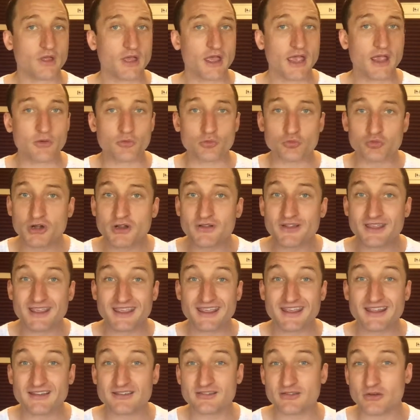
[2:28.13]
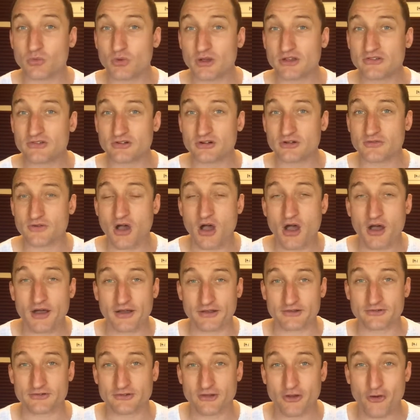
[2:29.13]
It really is the Wizard of
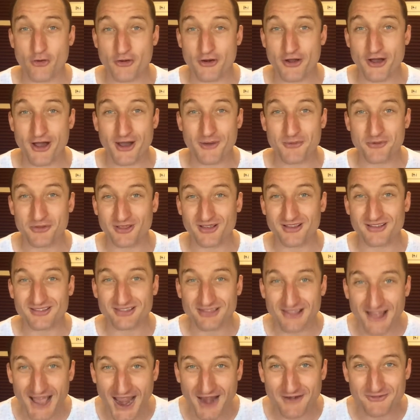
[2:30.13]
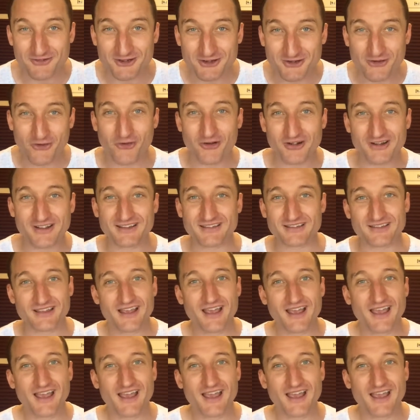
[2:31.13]
Oz going on with these live recordings.